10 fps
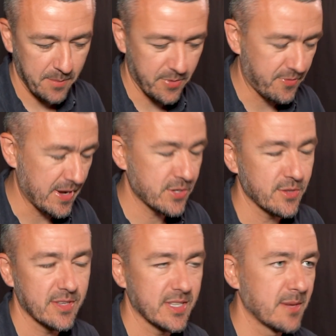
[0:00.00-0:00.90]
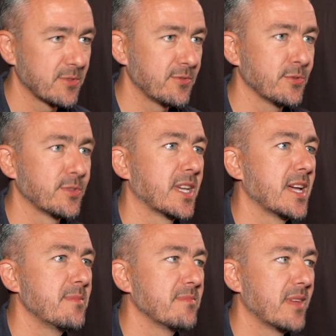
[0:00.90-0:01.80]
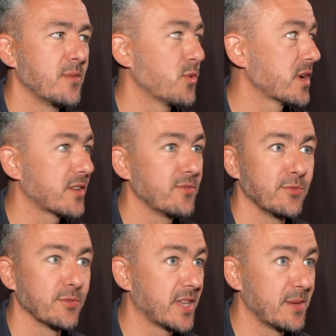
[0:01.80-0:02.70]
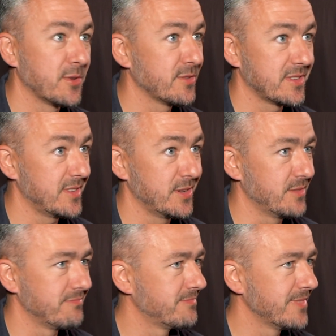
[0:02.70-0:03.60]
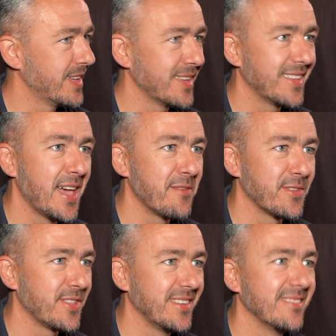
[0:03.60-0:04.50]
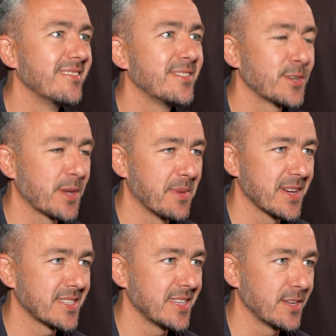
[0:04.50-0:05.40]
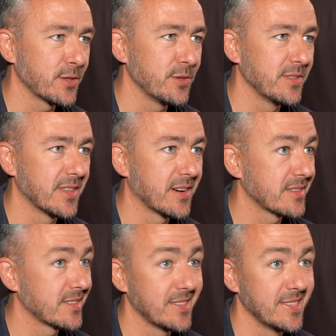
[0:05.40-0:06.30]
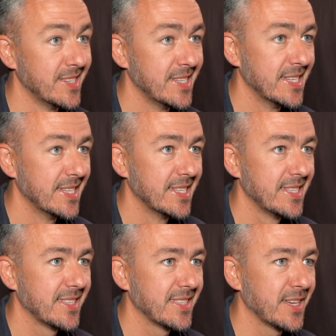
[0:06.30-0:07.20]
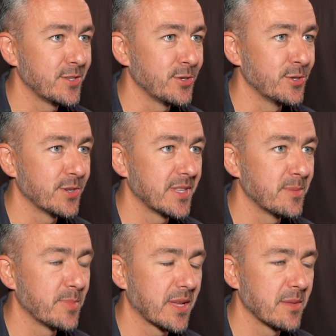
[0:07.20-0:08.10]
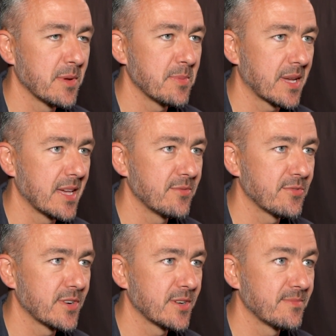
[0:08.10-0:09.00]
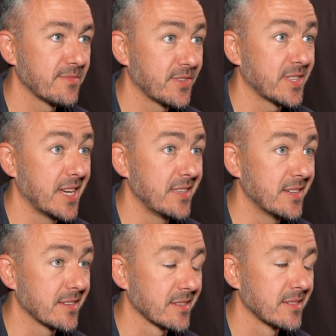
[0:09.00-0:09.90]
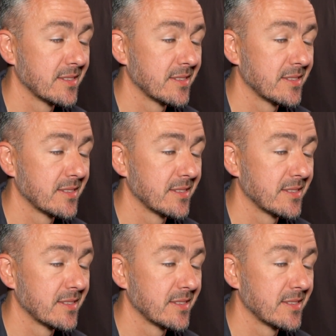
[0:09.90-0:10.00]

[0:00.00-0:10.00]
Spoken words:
professional exams full time, and working full time also. So like everything took a back seat, including darts. And as you know, I didn't pick them up again for 10 years.